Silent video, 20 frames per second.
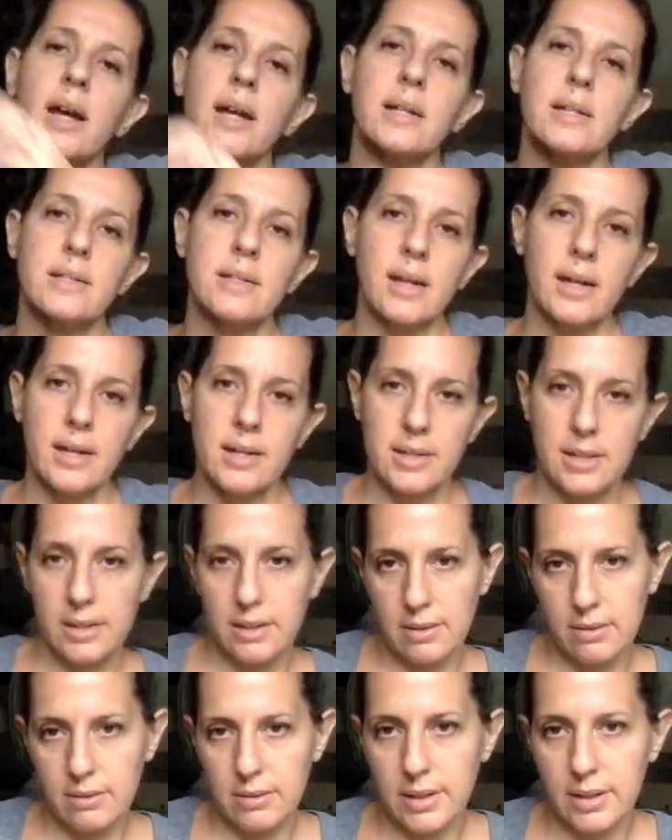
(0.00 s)
decided
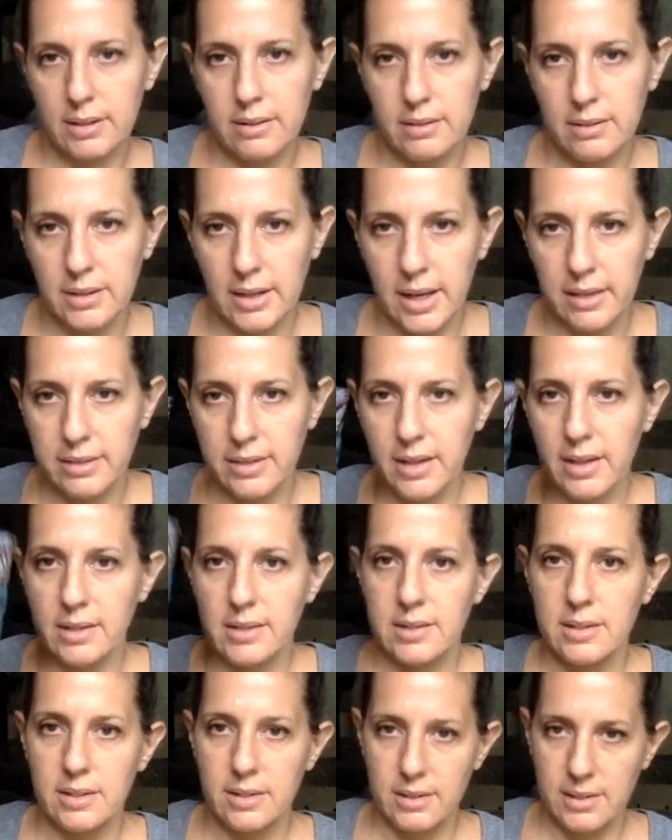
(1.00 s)
to get
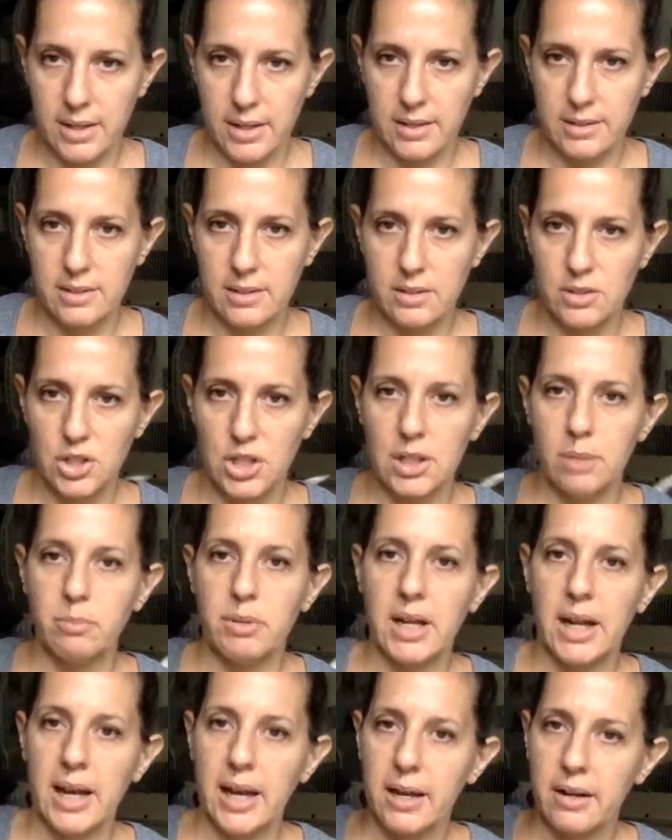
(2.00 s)
this is nice and cheap, and
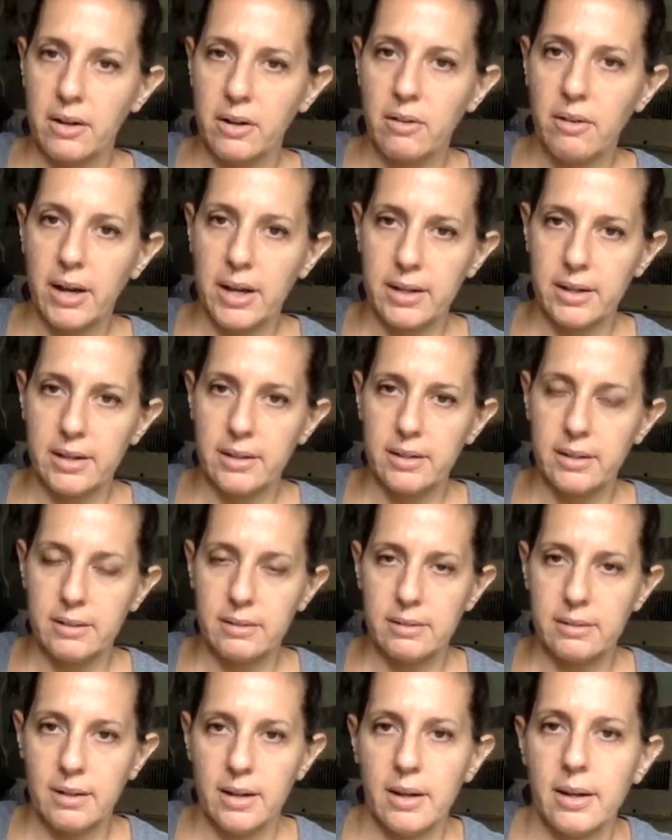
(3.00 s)
I had a credit
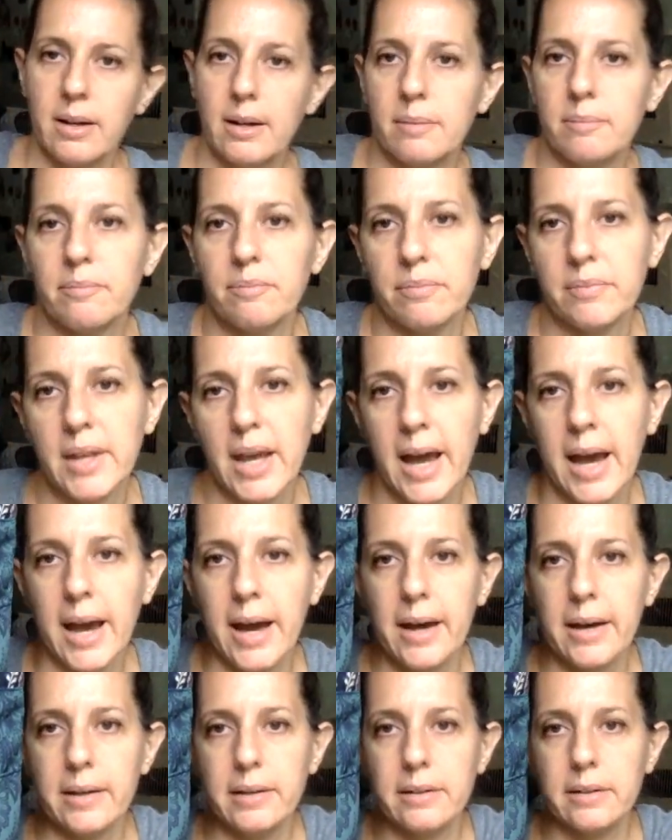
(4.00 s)
um,
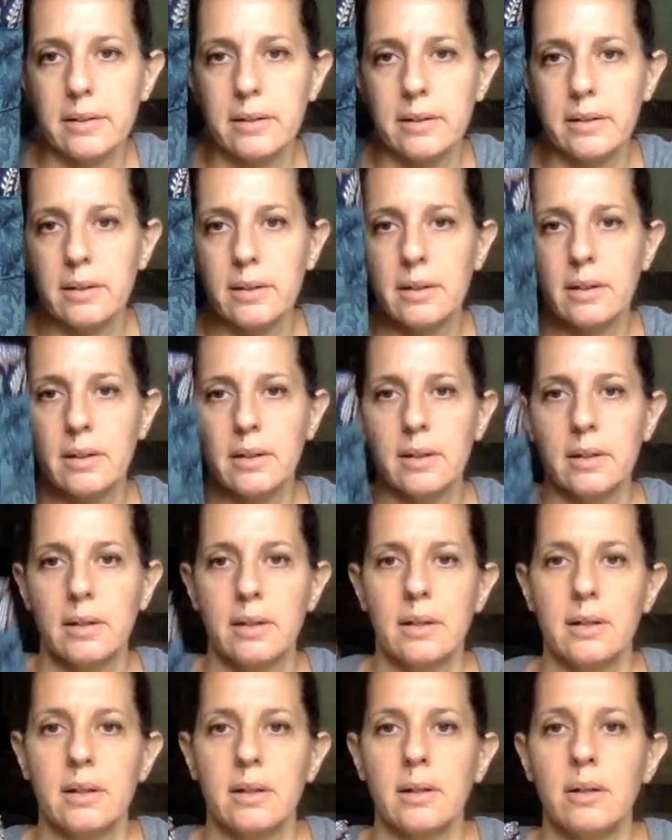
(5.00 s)
at,
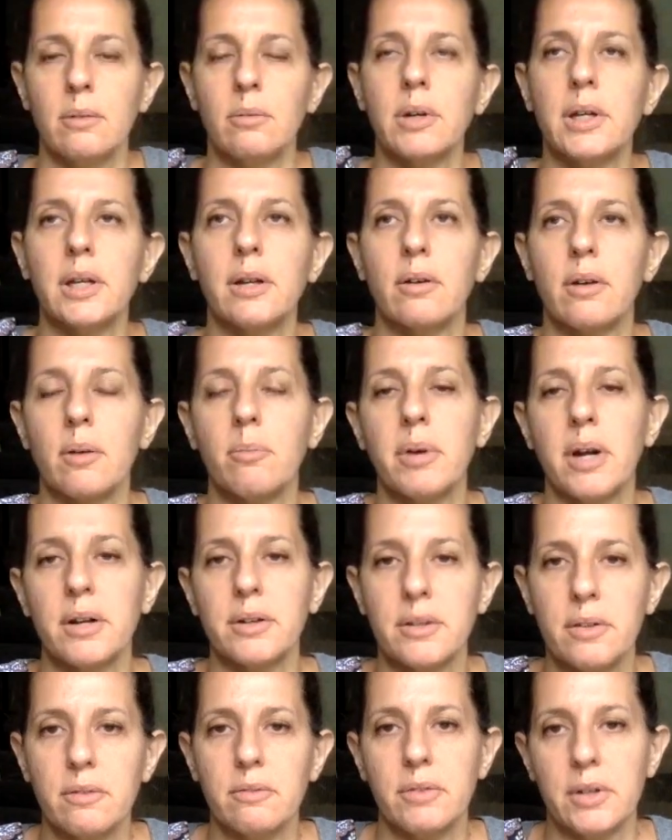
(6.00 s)
well, you know, compared to
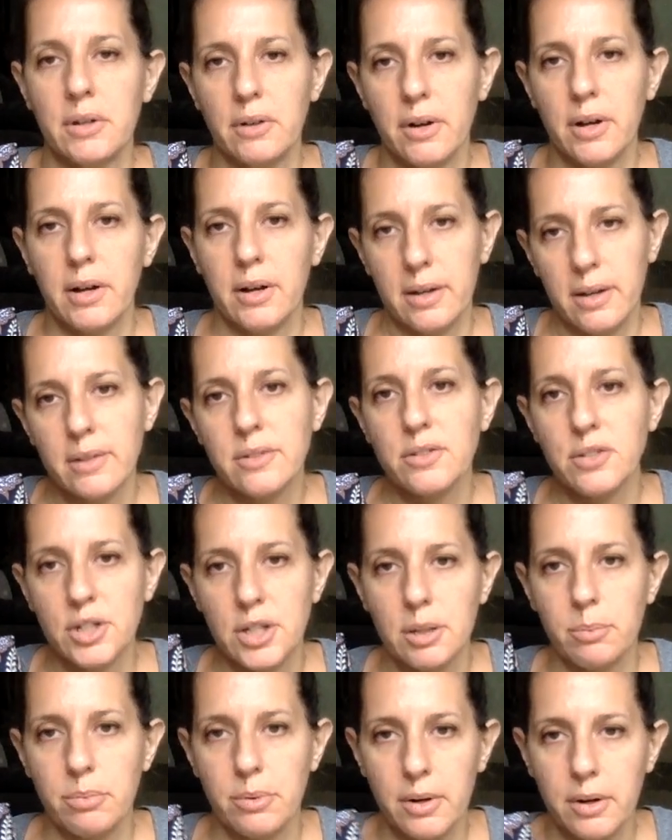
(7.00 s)
the Vera, it's
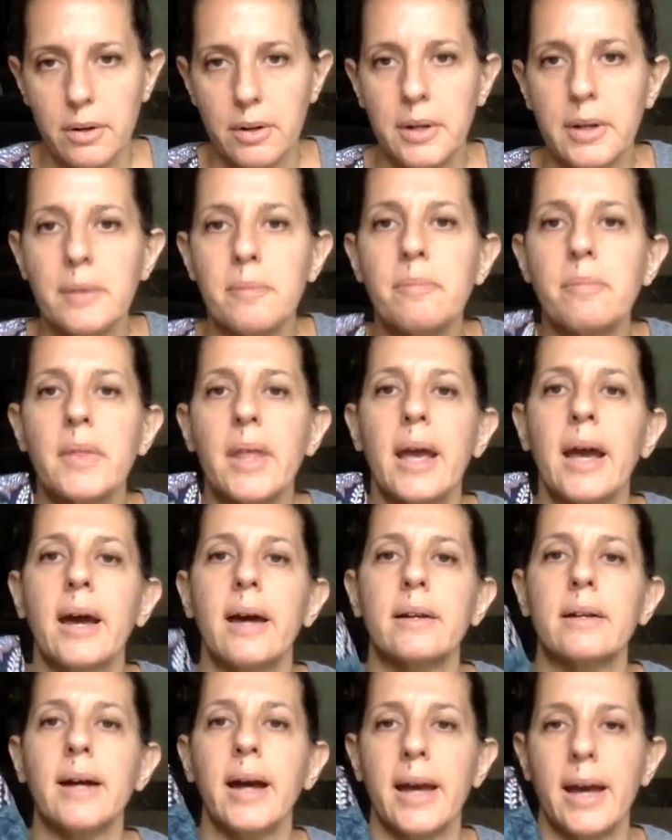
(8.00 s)
cheaper
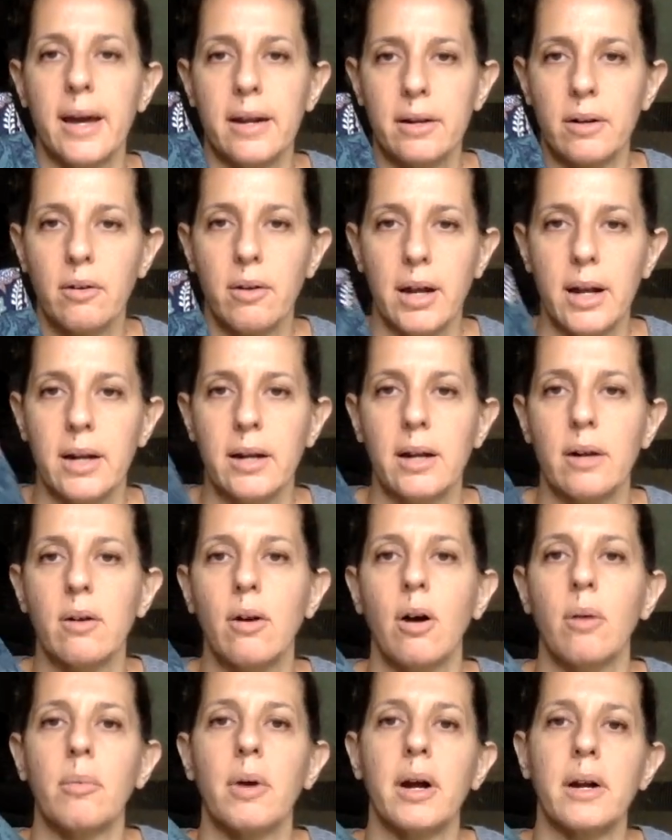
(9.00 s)
and I had a credit at
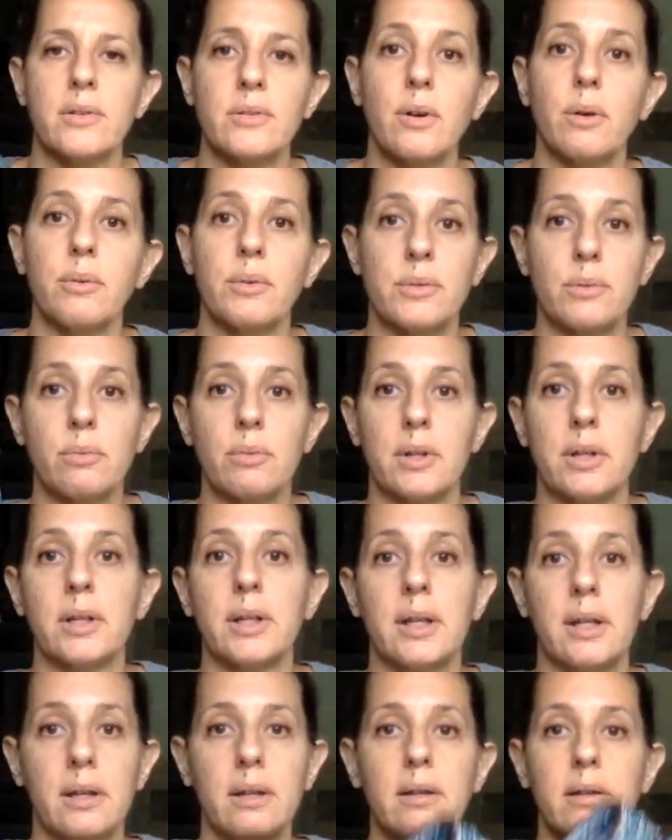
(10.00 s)
Hallmark, so it was
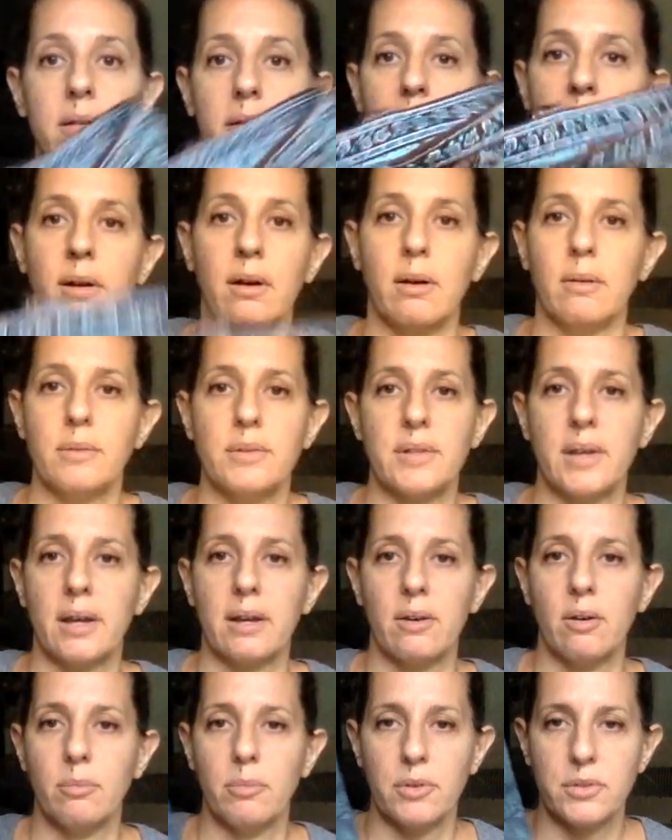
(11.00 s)
really, you know, it was like
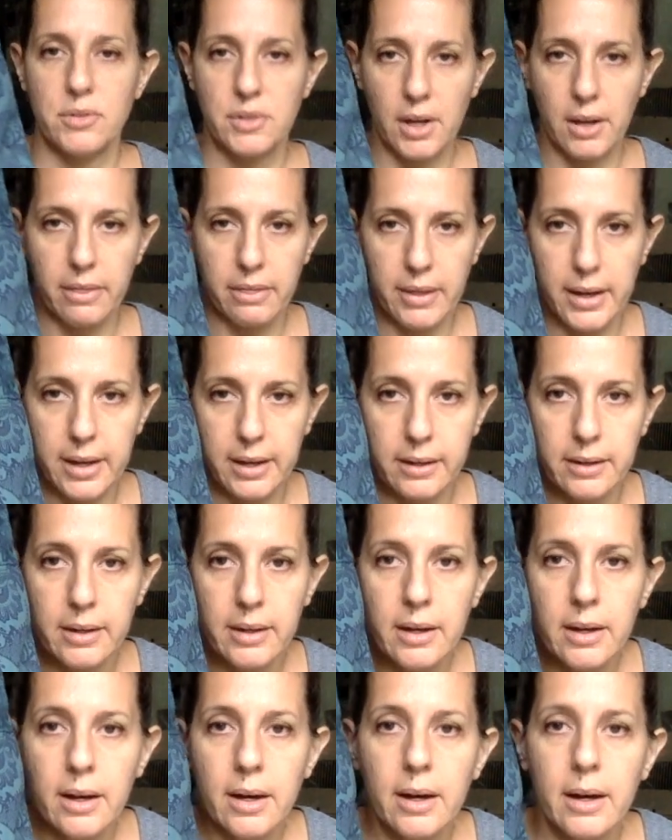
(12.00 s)
almost nothing.
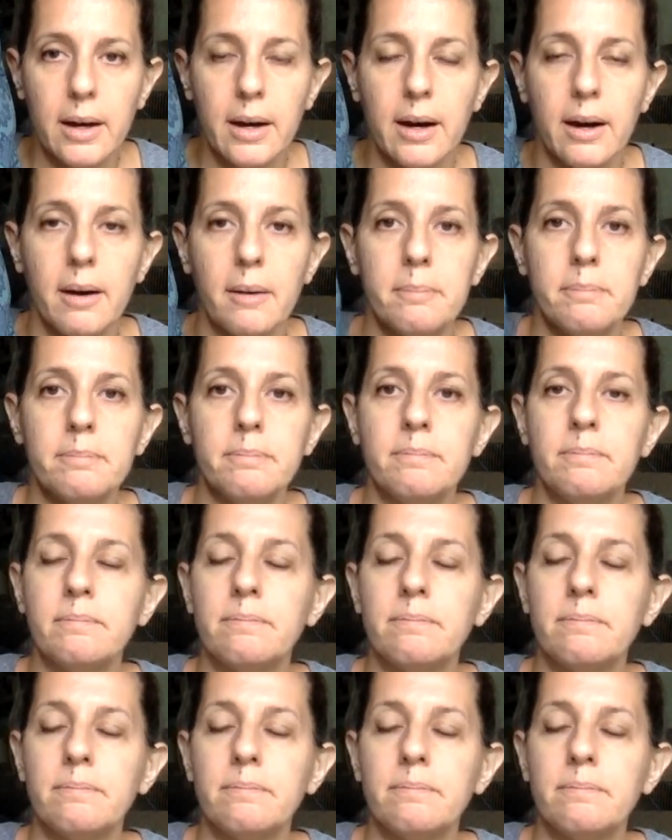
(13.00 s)
Um,